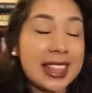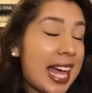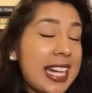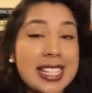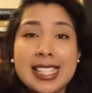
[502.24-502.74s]

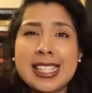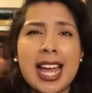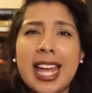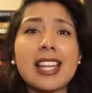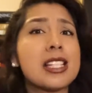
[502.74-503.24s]
that is,
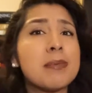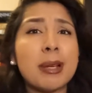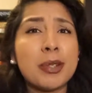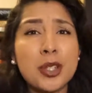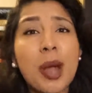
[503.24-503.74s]
I guess, my
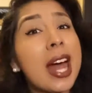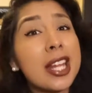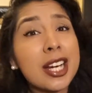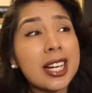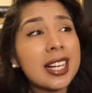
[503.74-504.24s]
would you
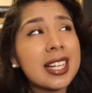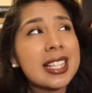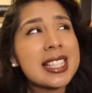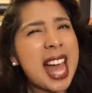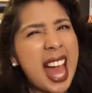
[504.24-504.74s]
rather
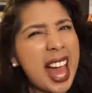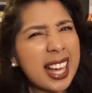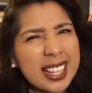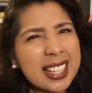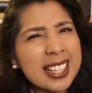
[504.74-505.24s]

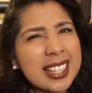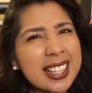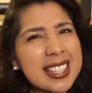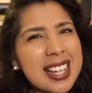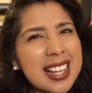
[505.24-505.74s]
tag.
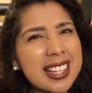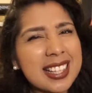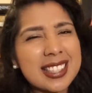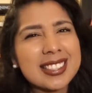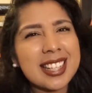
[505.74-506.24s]
Is that
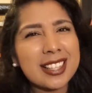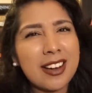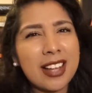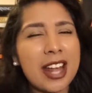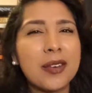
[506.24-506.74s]

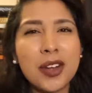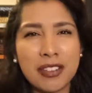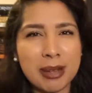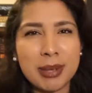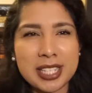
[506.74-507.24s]
called? I don't know if
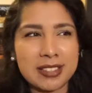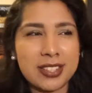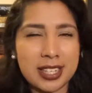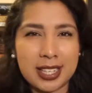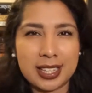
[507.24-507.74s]
anybody's ever
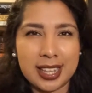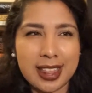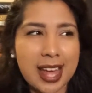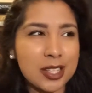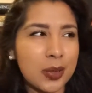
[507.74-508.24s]
done it like
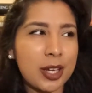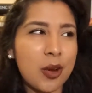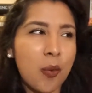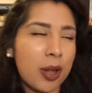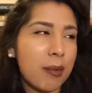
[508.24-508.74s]
that, so I
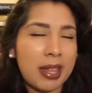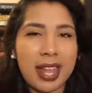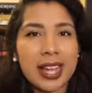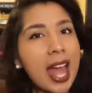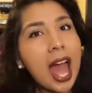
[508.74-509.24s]
don't want to be
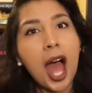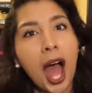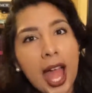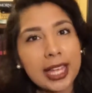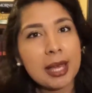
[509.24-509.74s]
like,
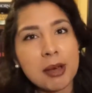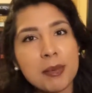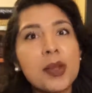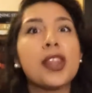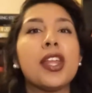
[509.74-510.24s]
I came
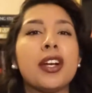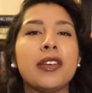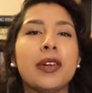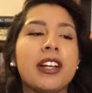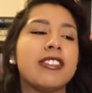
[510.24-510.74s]
up with it or
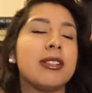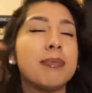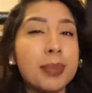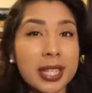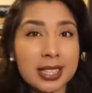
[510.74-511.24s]
whatever.
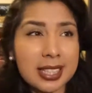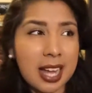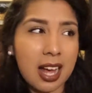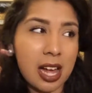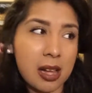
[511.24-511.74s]
But
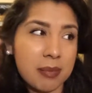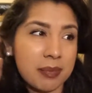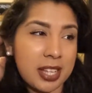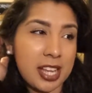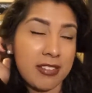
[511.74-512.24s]

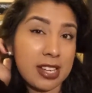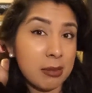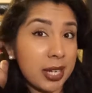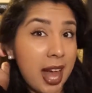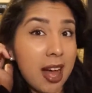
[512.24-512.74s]
if
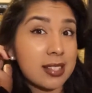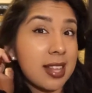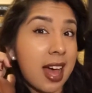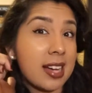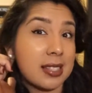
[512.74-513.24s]
anybody else
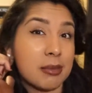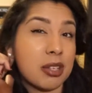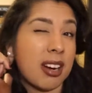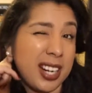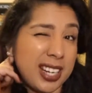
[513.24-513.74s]
has, I'm
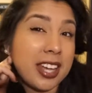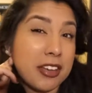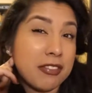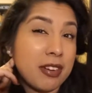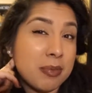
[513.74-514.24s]
sorry
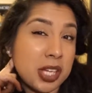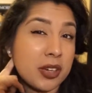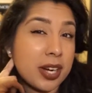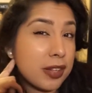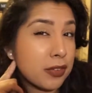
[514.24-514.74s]
if I'm taking
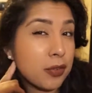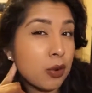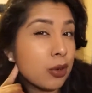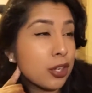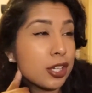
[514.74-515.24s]
credit
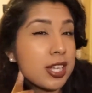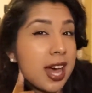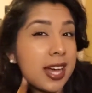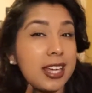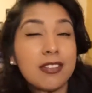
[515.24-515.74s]
for your
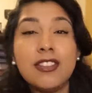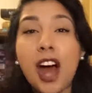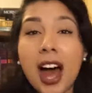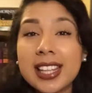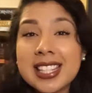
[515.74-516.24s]
tag. If
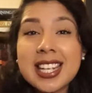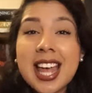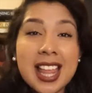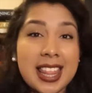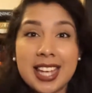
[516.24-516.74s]
not,
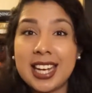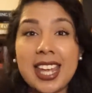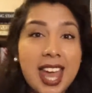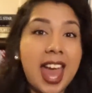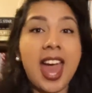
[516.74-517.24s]
then
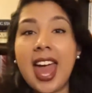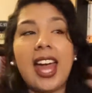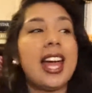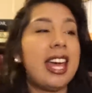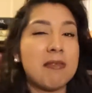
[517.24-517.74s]

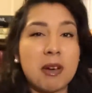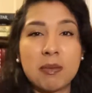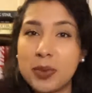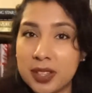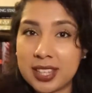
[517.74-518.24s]
yay, I came
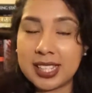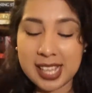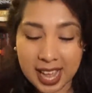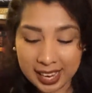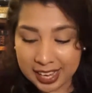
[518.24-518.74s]
up with a
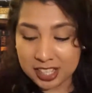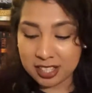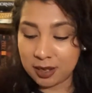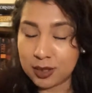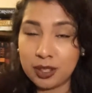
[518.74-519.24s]
tag. I just
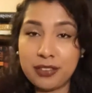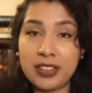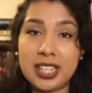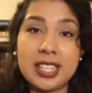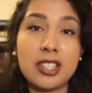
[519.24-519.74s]
thought it was really
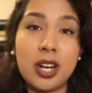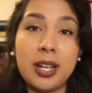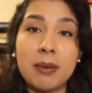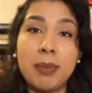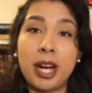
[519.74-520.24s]
funny to try to
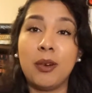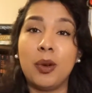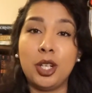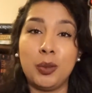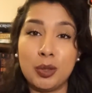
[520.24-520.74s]
compare
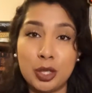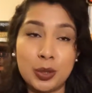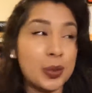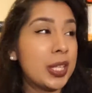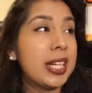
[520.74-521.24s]
what you would
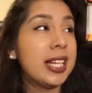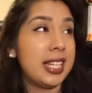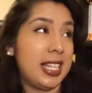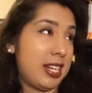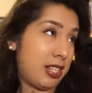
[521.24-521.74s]
do
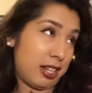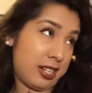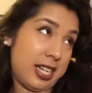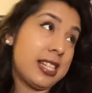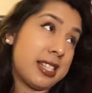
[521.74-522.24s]
in
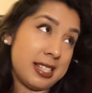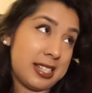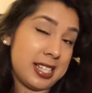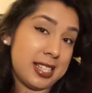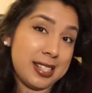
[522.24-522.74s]
certain
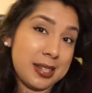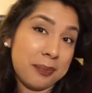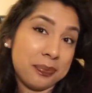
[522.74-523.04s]
instances